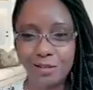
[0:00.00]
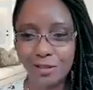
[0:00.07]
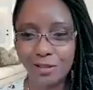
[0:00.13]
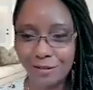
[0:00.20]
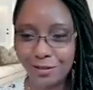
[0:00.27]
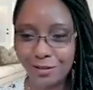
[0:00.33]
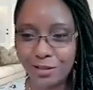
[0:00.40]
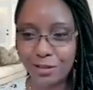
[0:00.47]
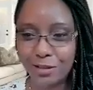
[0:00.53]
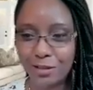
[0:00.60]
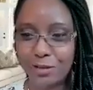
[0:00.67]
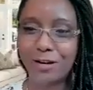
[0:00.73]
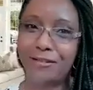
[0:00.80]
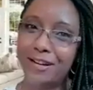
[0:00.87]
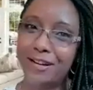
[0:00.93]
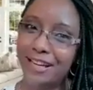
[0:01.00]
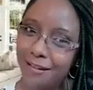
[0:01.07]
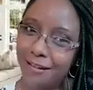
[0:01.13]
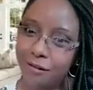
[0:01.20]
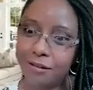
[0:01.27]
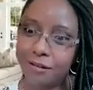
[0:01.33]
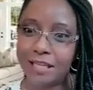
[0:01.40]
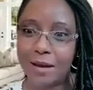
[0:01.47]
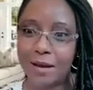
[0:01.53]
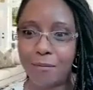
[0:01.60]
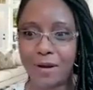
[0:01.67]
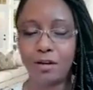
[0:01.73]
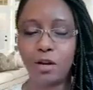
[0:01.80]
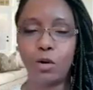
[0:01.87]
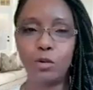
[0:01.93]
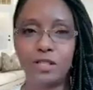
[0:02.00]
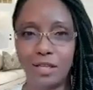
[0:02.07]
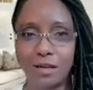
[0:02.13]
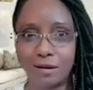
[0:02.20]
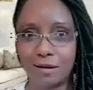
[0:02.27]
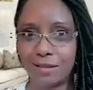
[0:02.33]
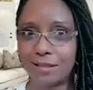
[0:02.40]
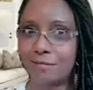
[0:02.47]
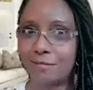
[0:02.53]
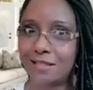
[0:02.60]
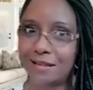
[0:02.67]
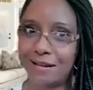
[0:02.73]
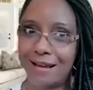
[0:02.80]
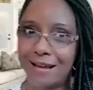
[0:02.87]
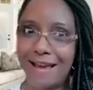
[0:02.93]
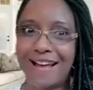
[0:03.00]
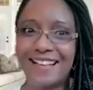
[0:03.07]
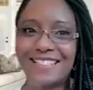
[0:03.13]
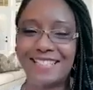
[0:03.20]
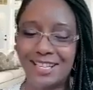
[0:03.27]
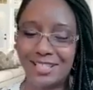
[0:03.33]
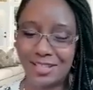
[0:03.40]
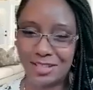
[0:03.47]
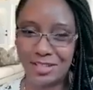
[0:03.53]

So you already looked at my notes here, because I was going to ask that.